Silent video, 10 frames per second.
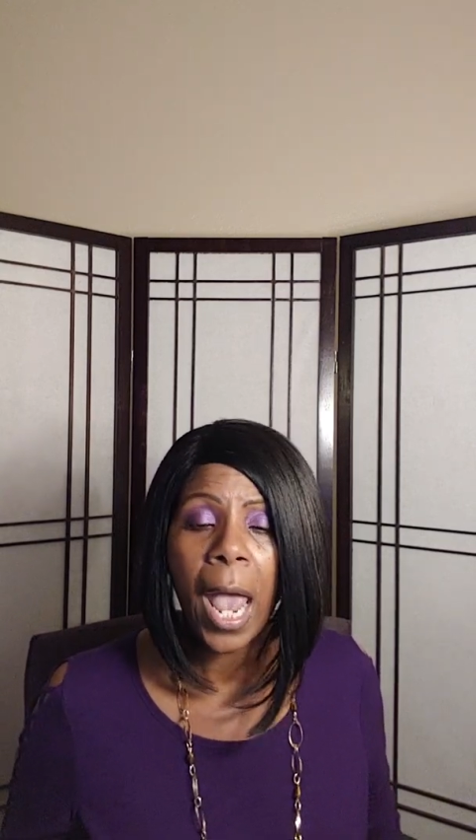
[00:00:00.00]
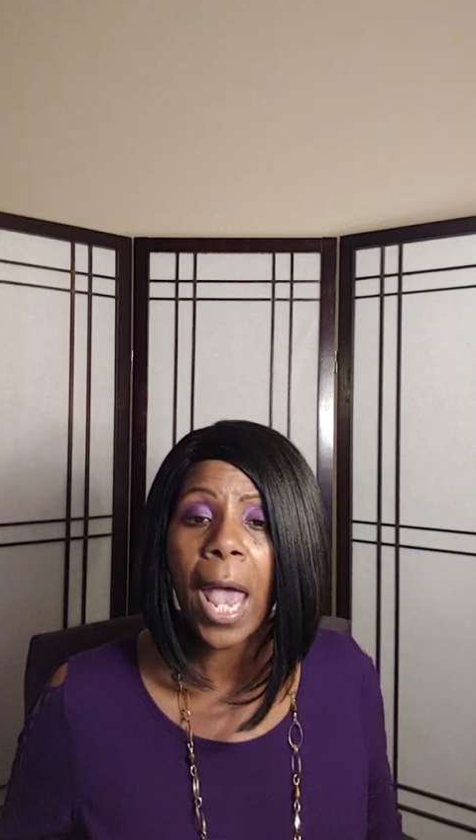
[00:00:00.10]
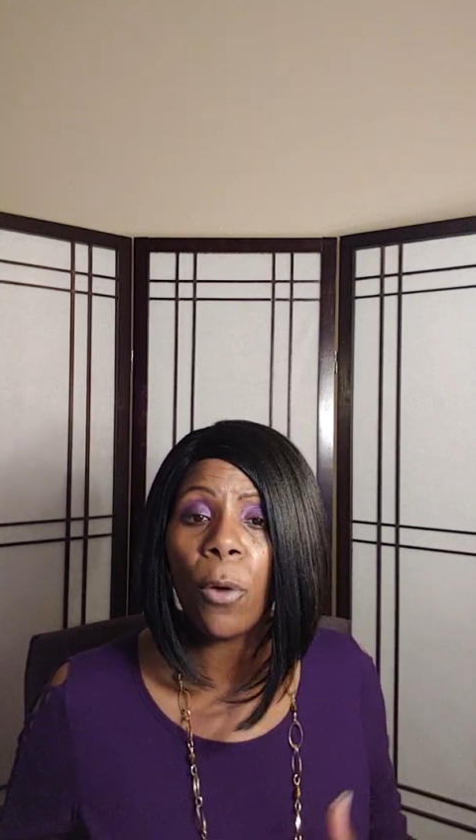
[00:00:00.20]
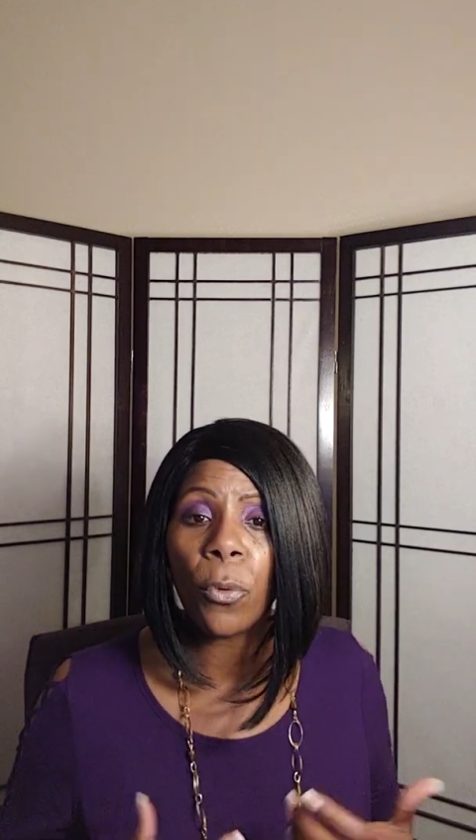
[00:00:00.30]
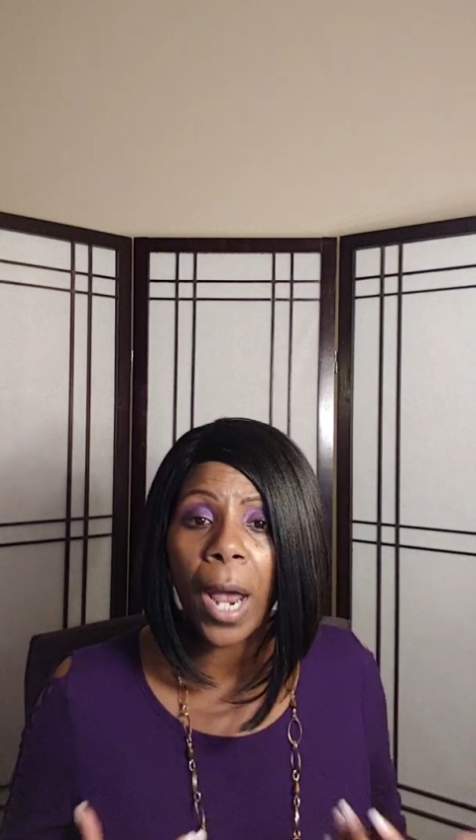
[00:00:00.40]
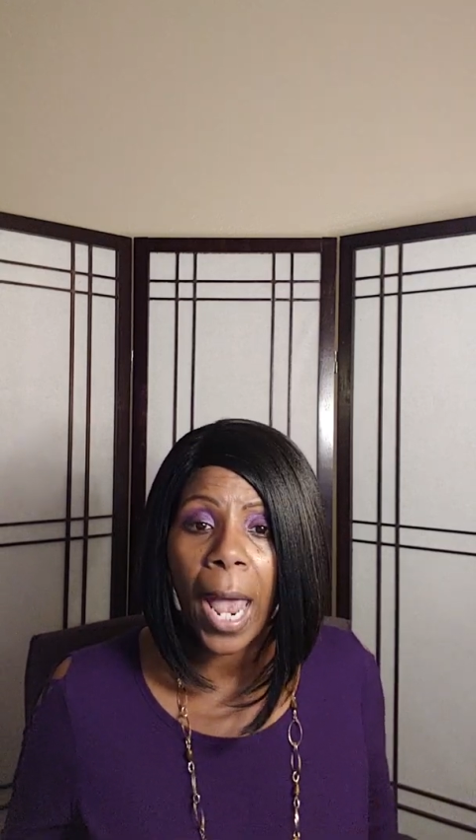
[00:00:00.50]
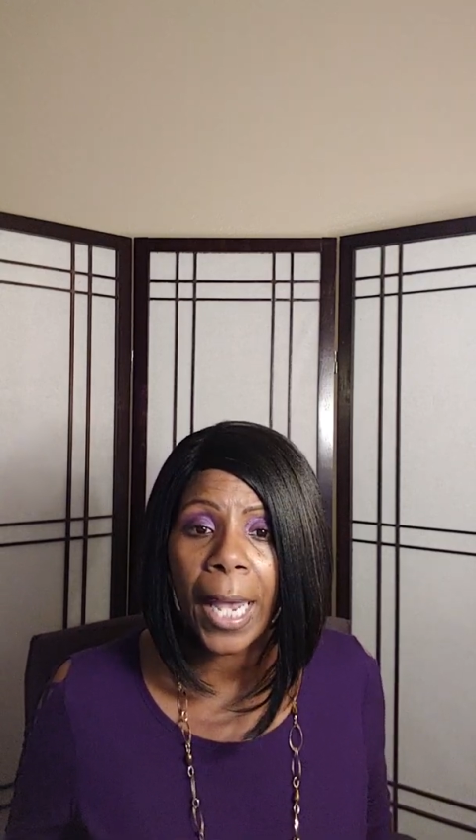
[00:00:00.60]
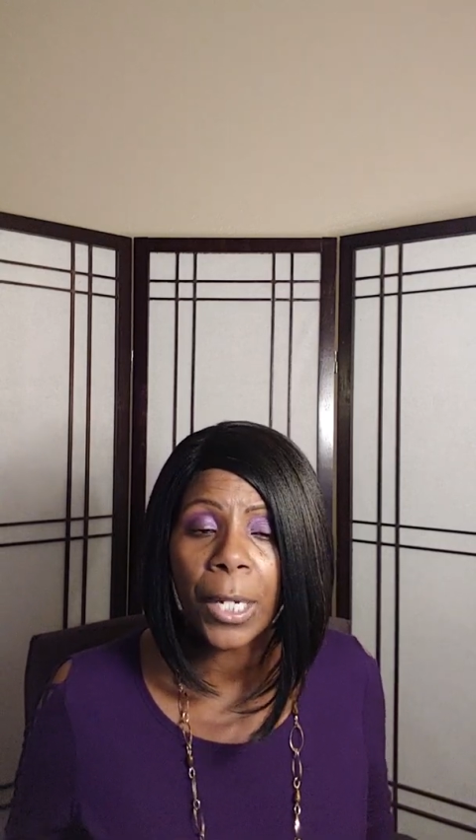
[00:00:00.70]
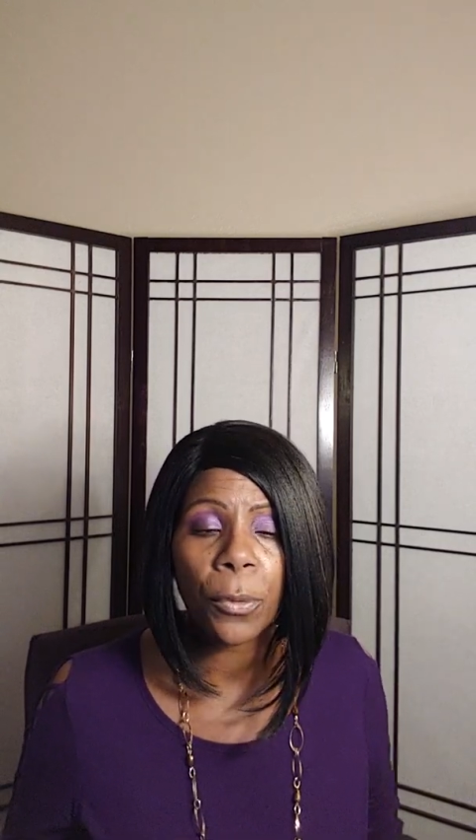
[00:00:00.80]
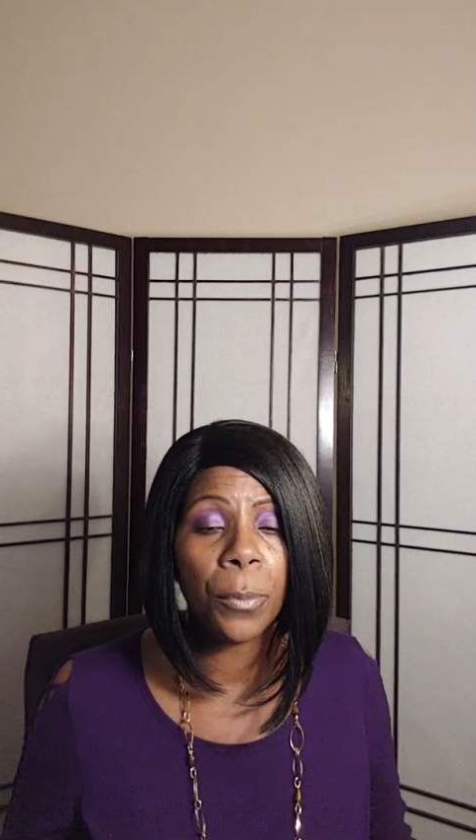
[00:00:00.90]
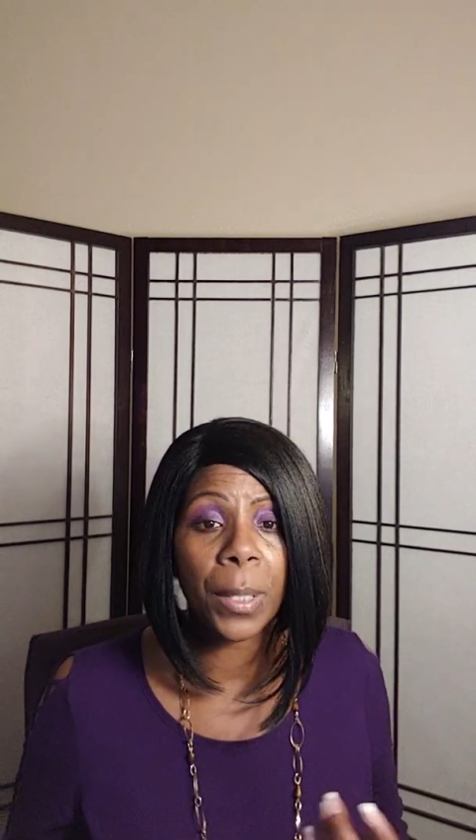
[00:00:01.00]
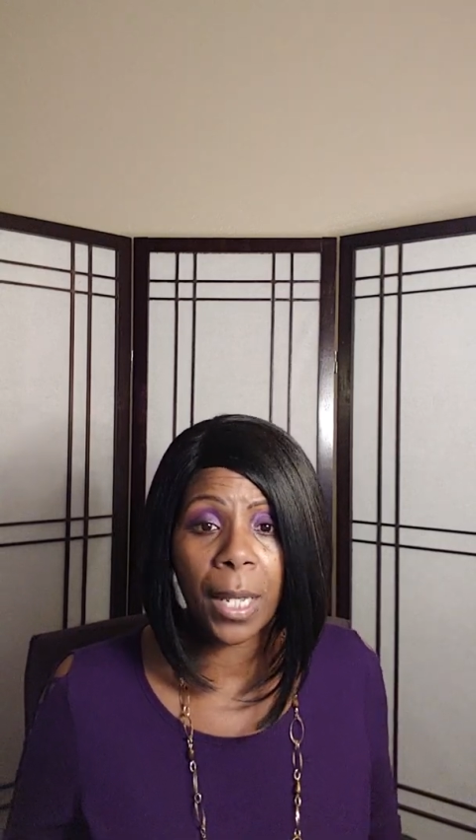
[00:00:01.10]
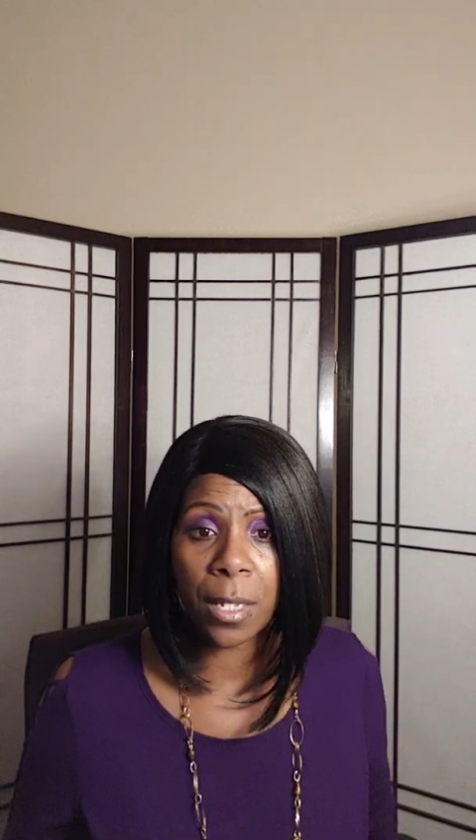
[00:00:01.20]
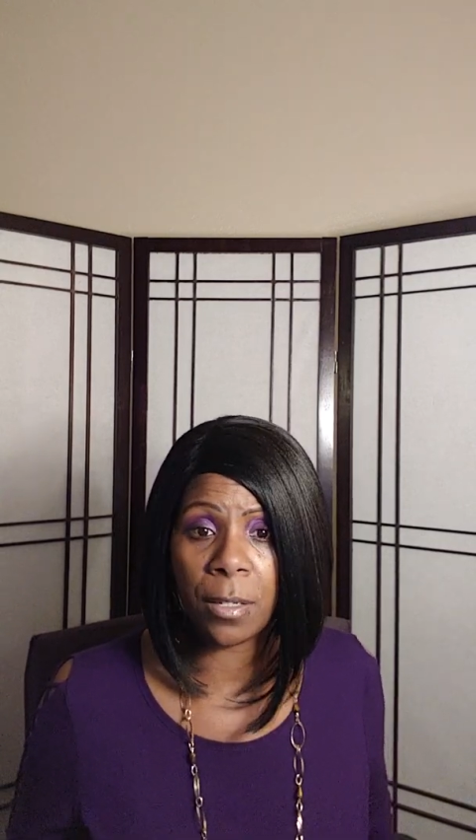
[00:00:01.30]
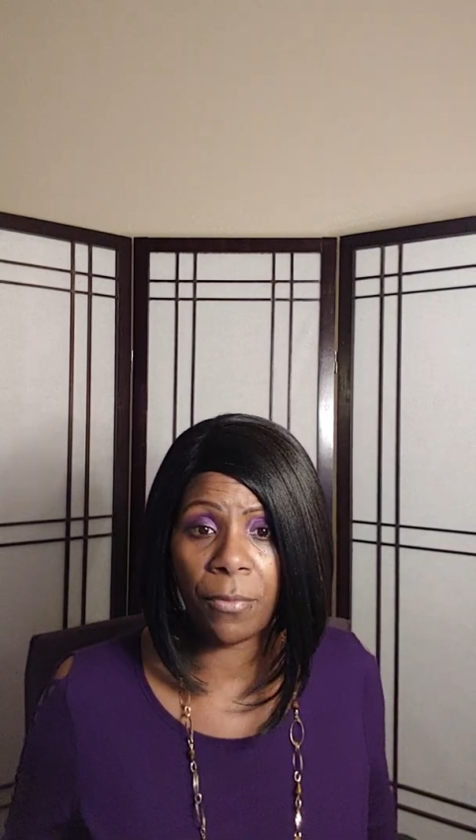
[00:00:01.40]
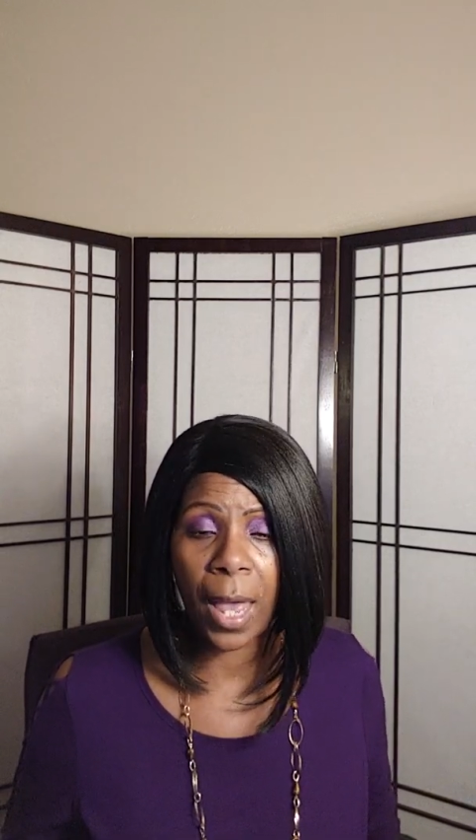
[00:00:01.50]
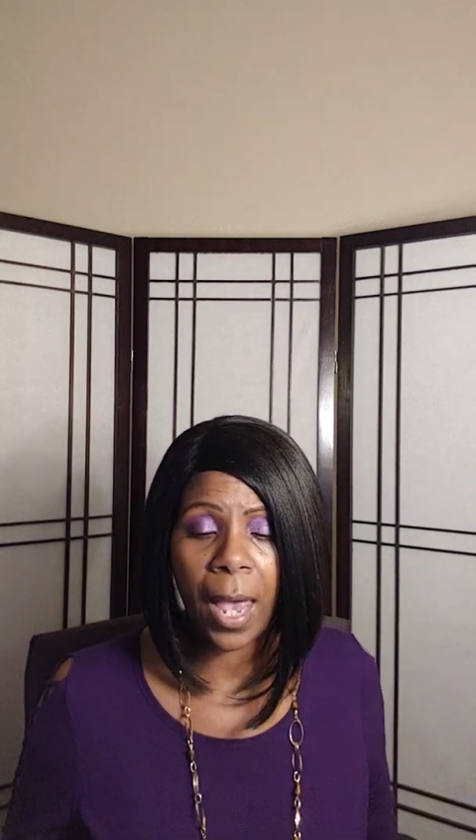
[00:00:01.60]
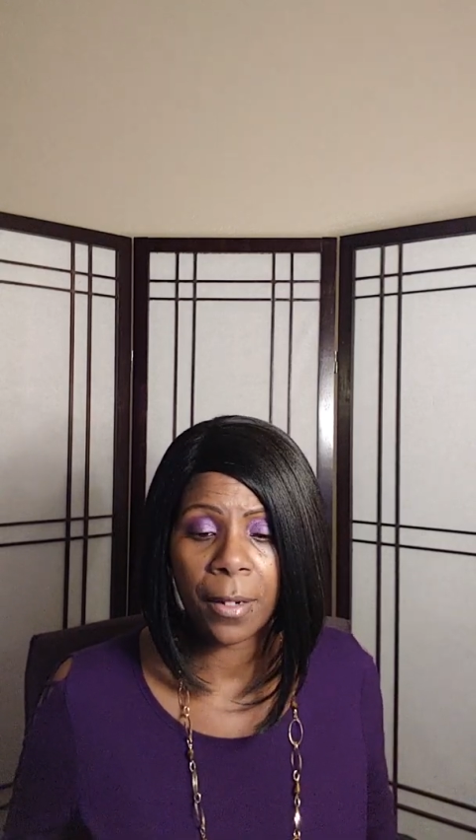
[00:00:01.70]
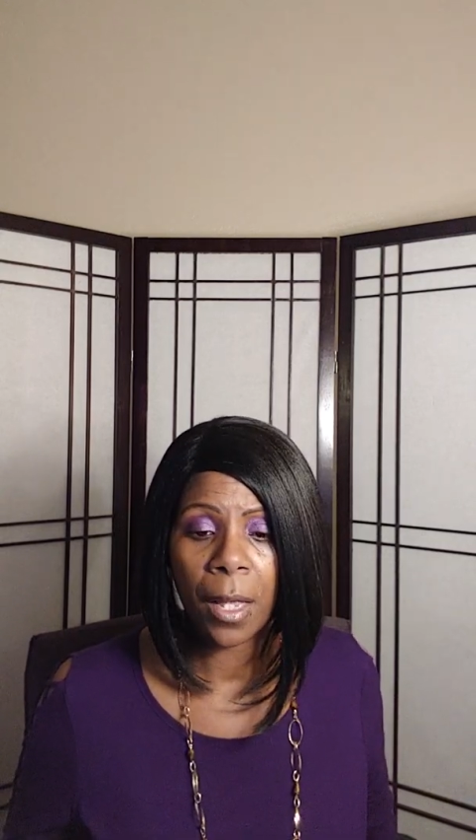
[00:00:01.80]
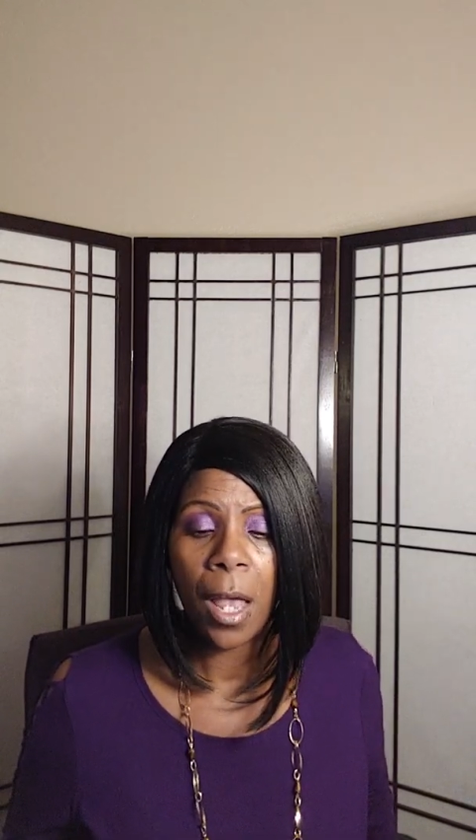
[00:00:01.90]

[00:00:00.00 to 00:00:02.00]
and we're angry because of that.